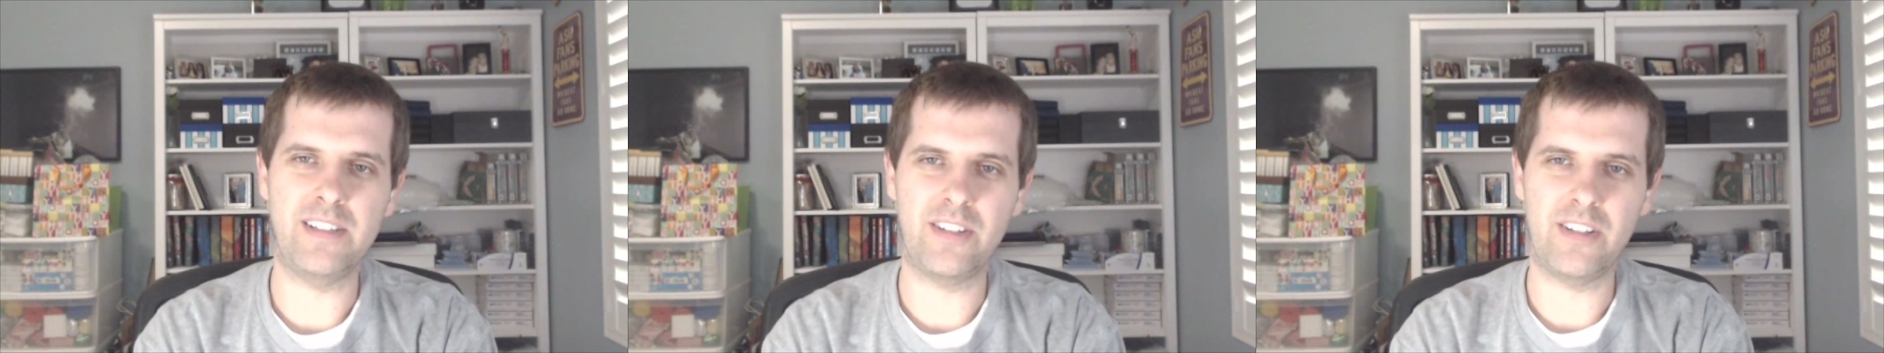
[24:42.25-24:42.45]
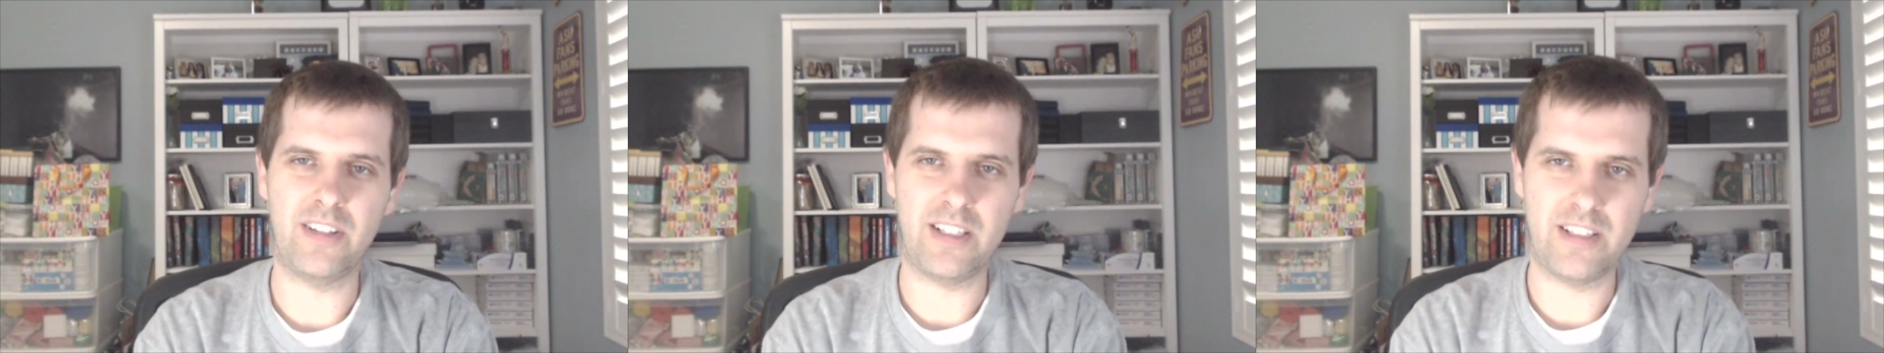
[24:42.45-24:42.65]

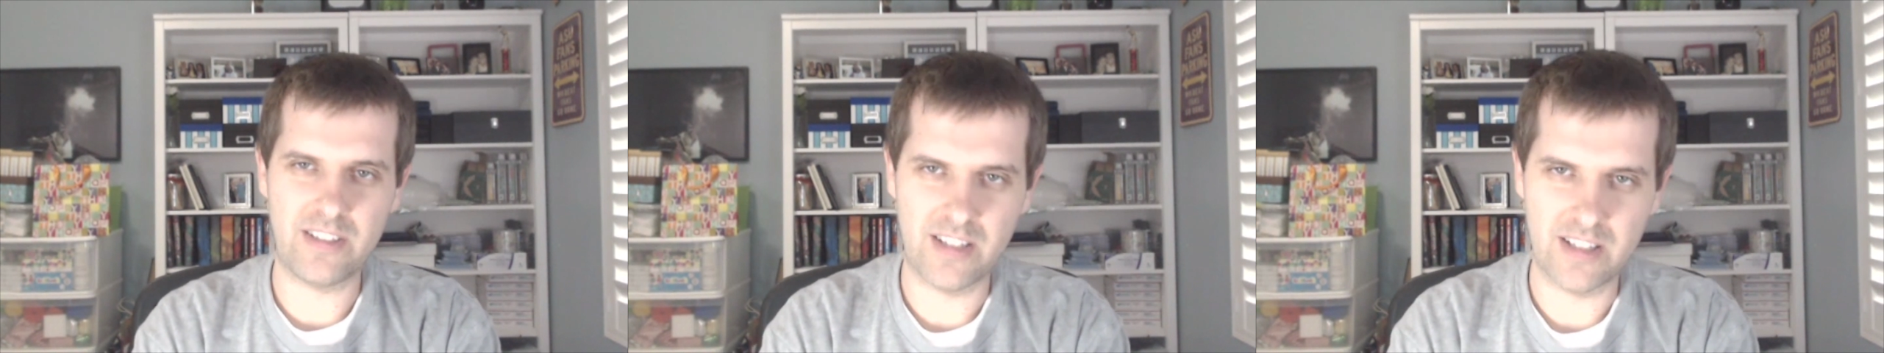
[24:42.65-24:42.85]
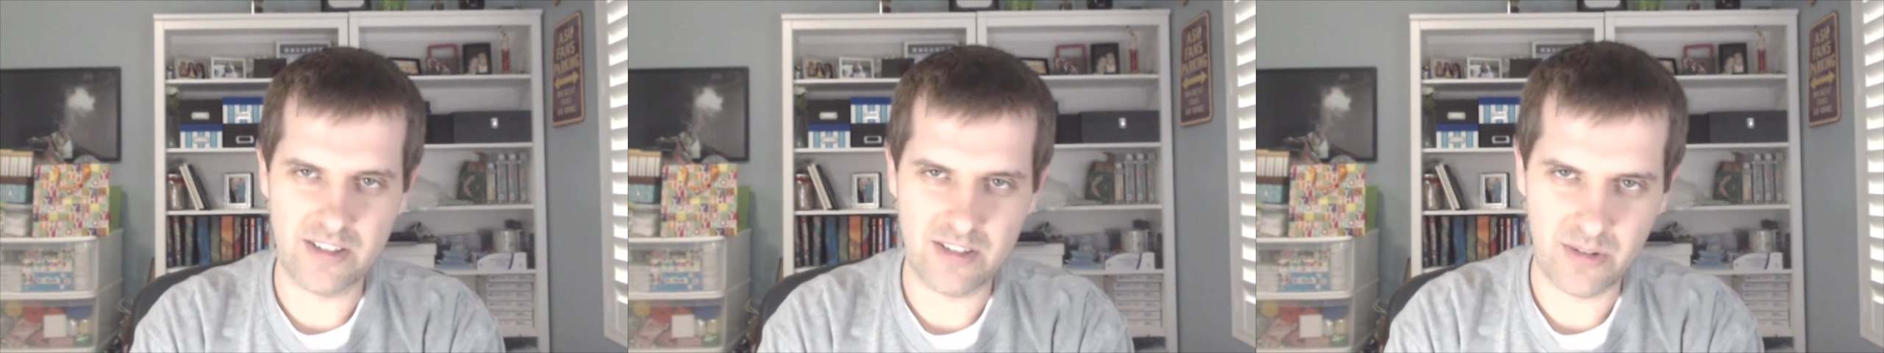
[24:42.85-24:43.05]
So like it's
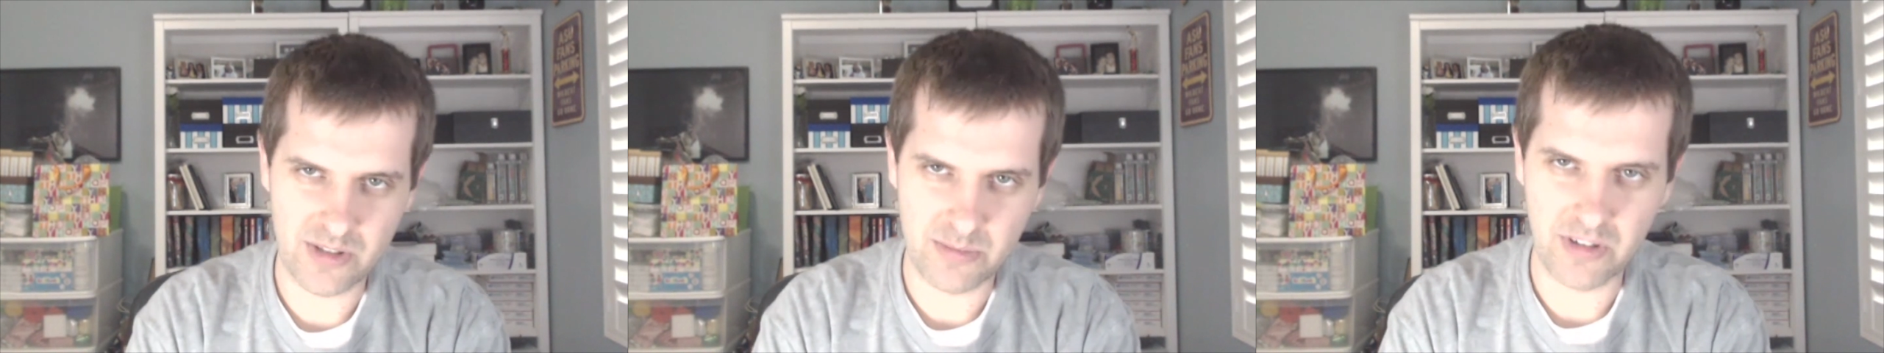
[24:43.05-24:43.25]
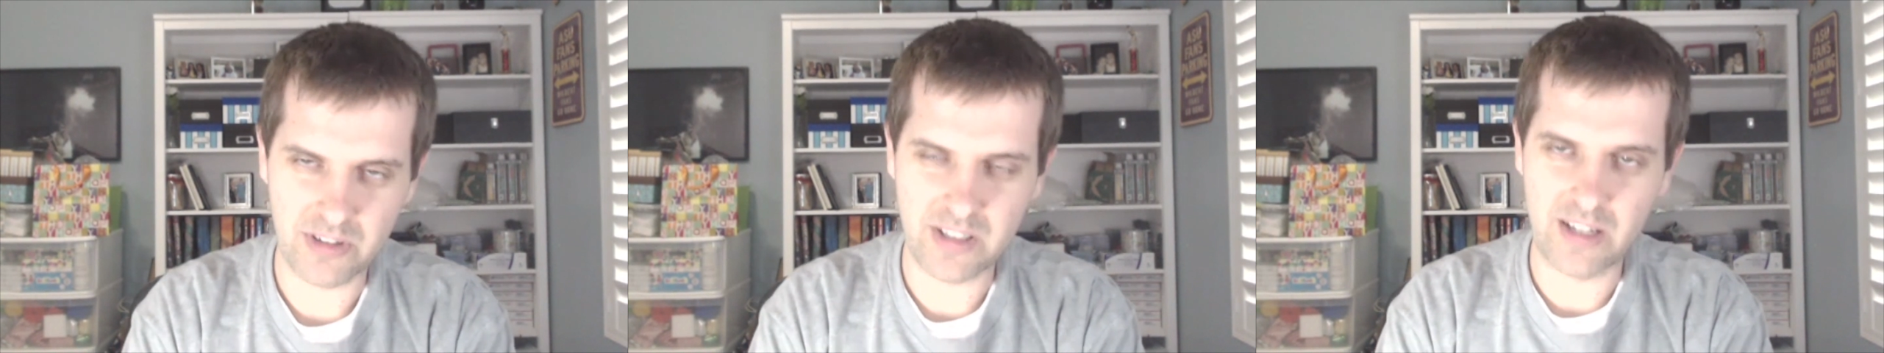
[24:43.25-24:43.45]
it's always
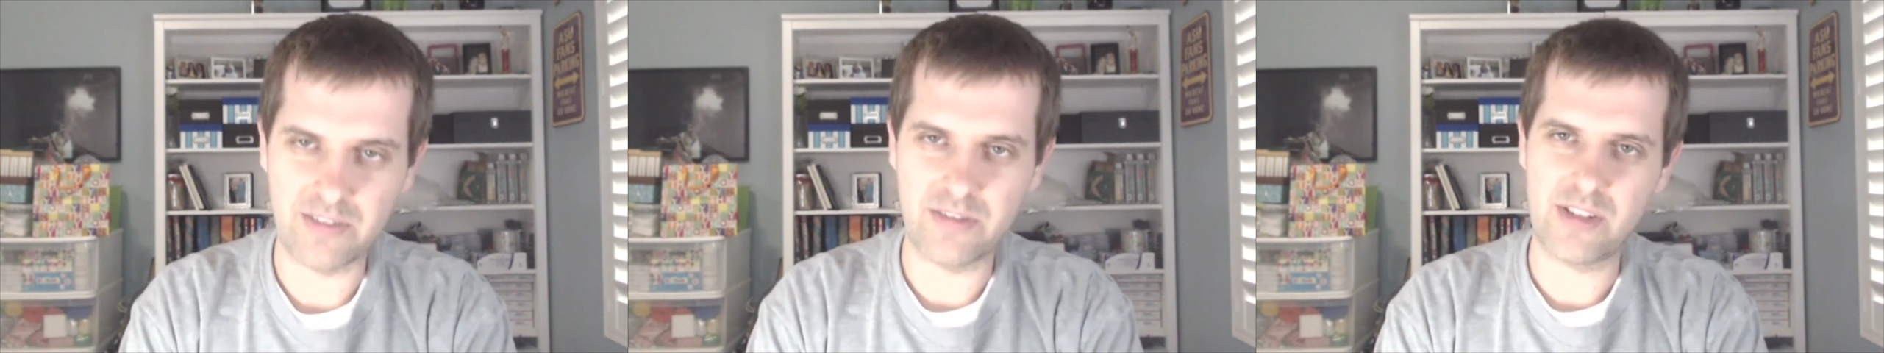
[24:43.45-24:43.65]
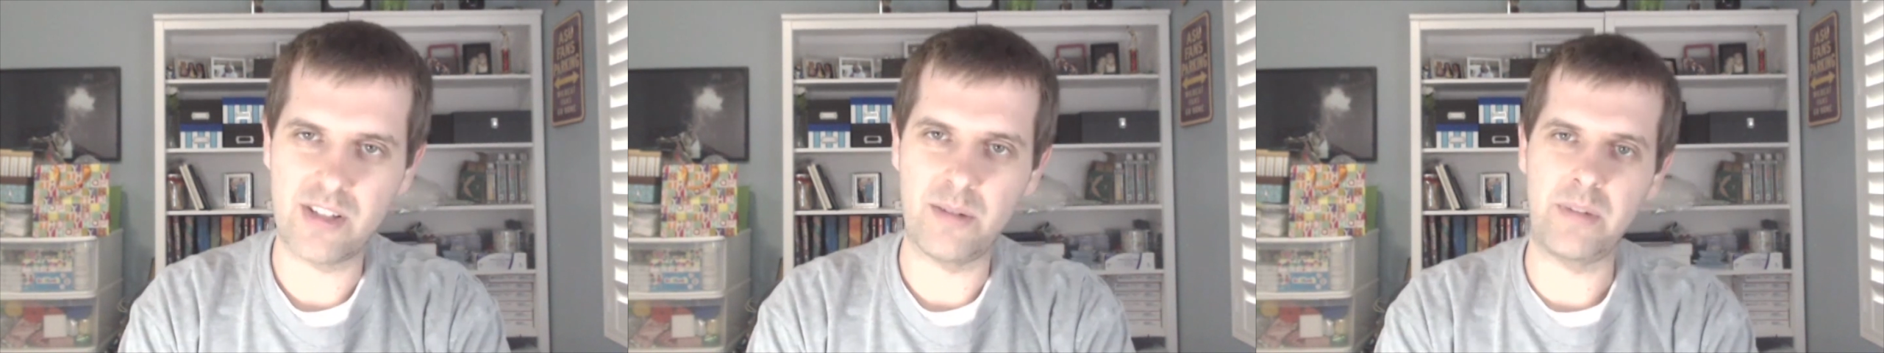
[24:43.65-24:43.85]
smart to have
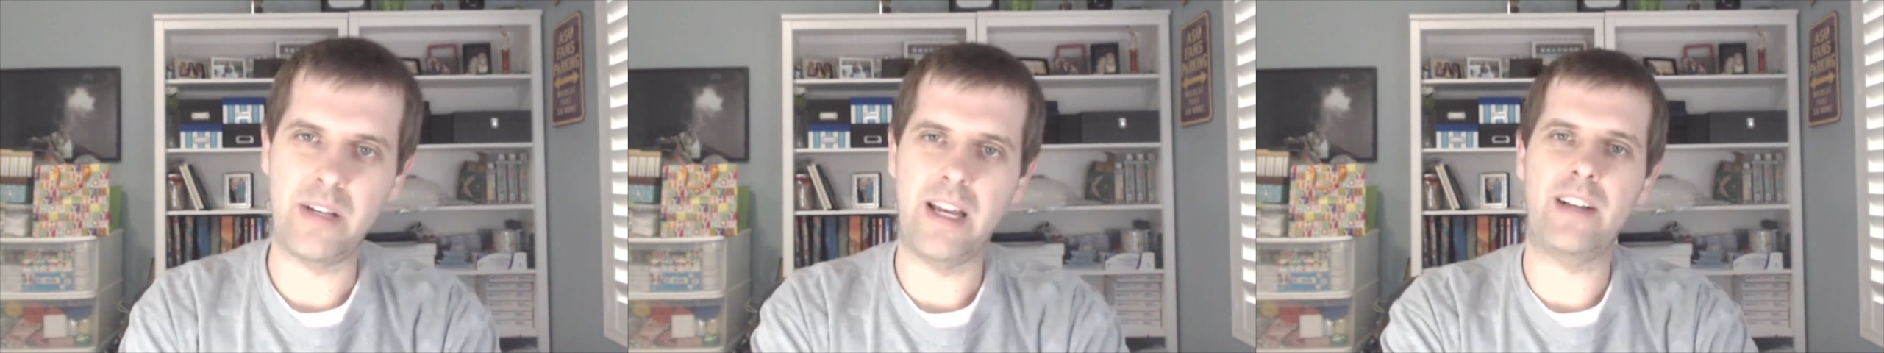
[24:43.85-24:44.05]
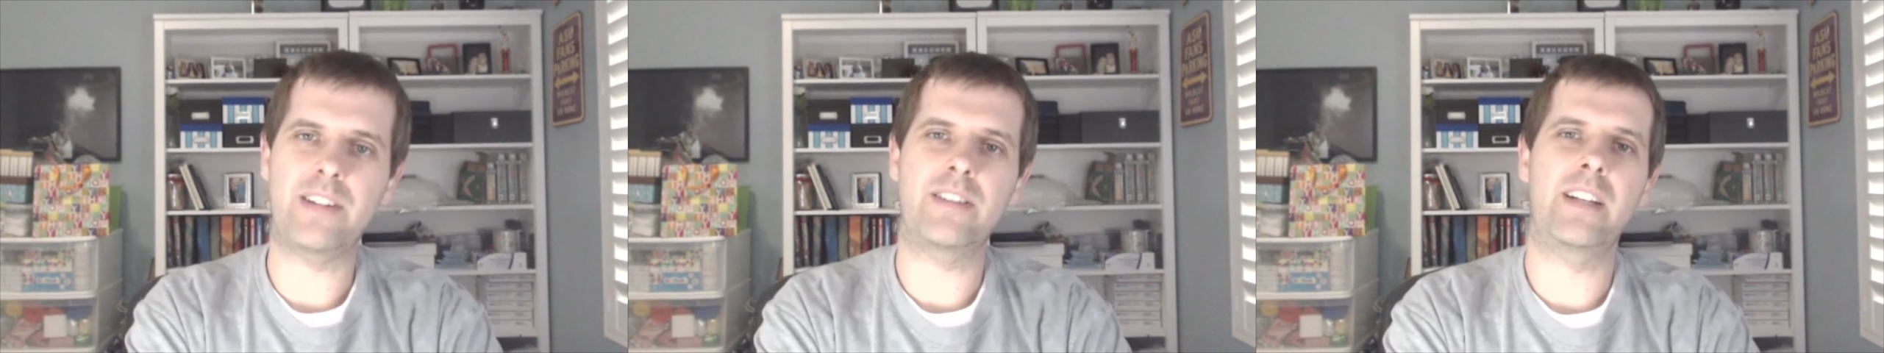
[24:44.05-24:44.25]
some
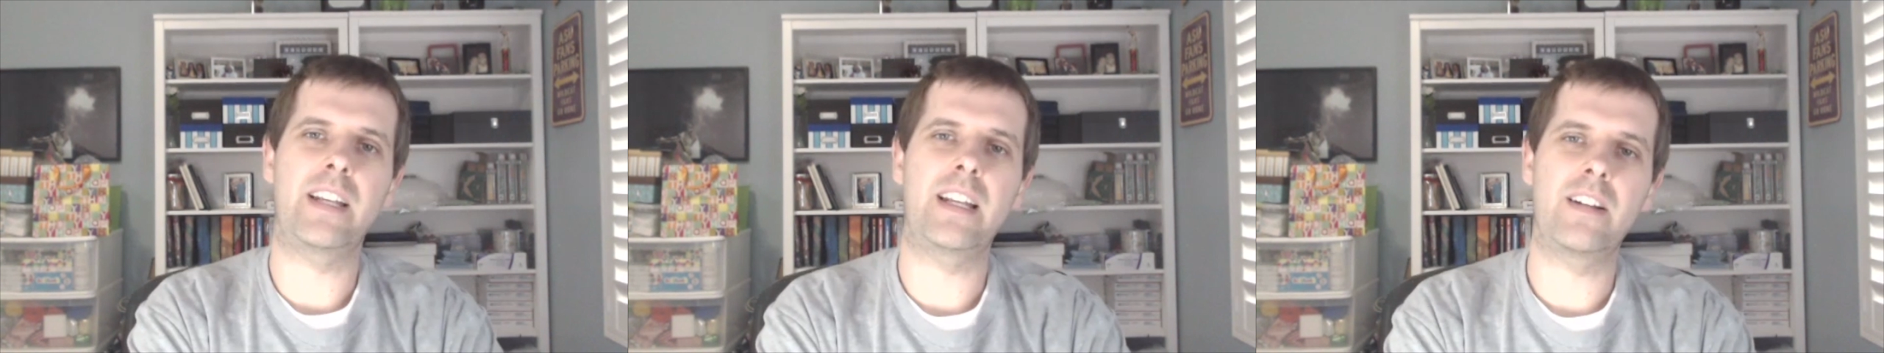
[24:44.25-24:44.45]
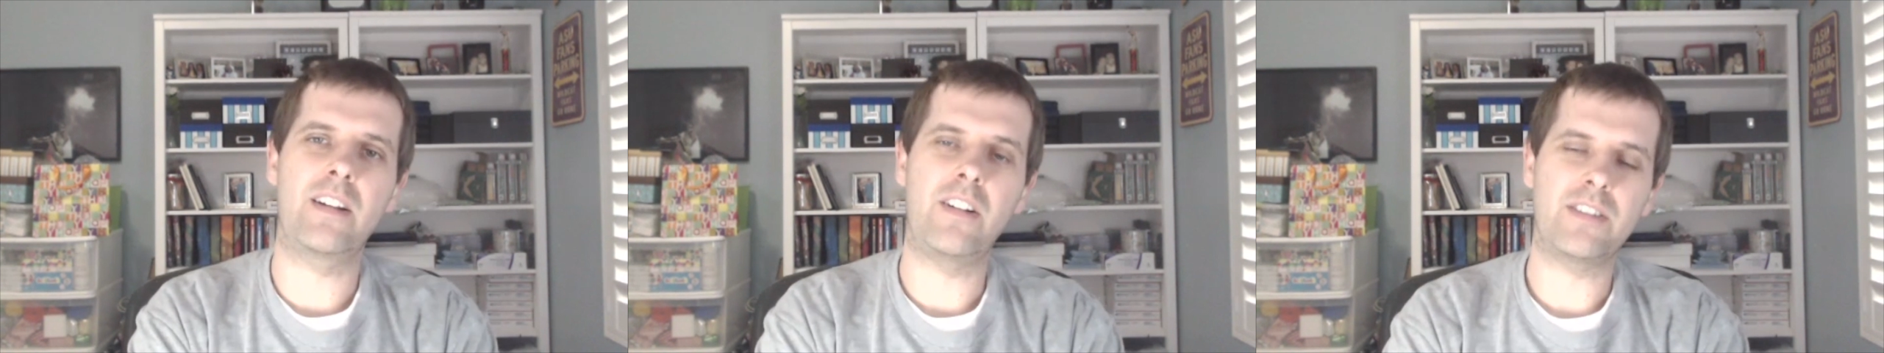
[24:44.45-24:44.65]
cash on
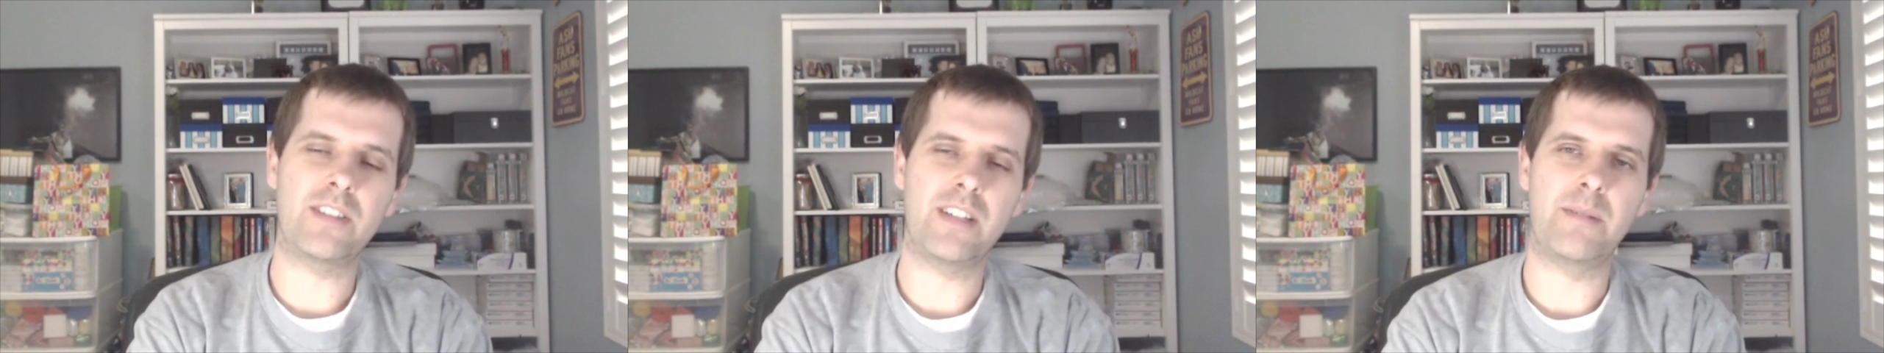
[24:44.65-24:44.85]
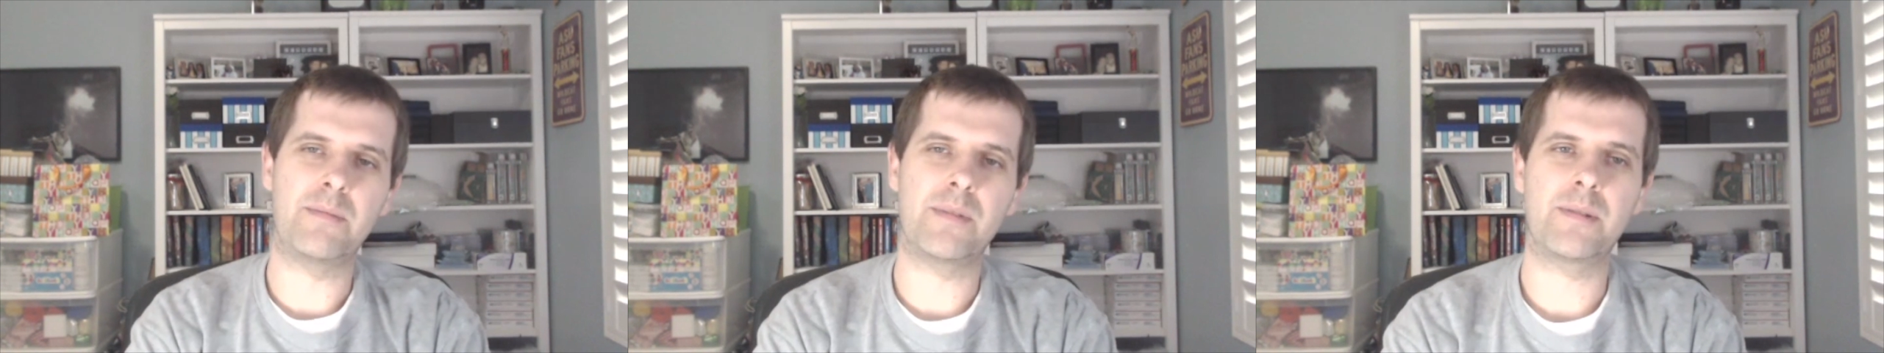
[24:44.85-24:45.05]
hand at all
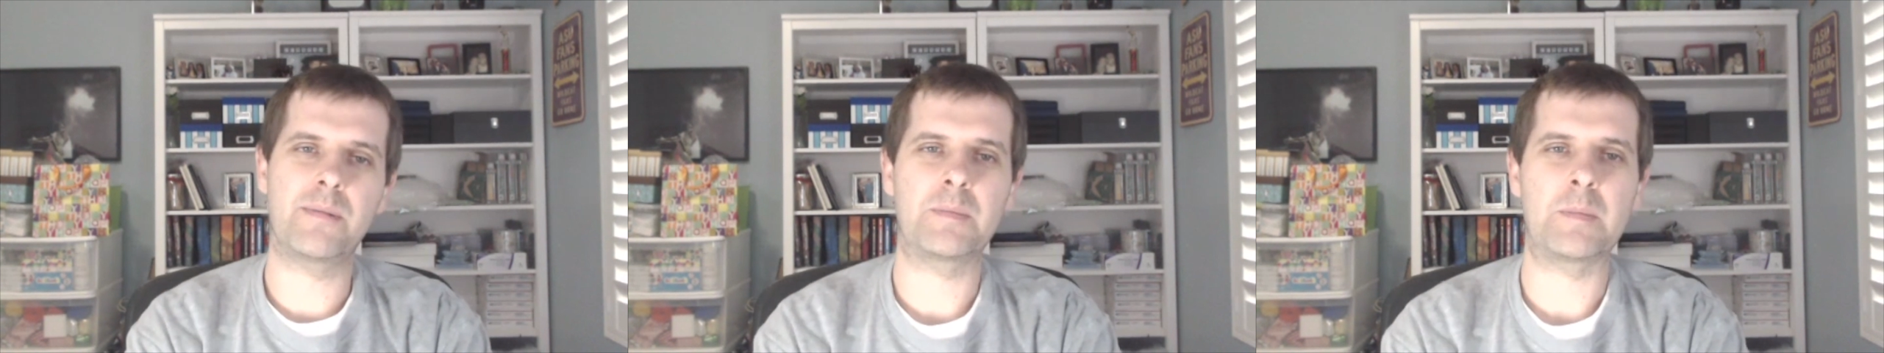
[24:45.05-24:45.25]
times.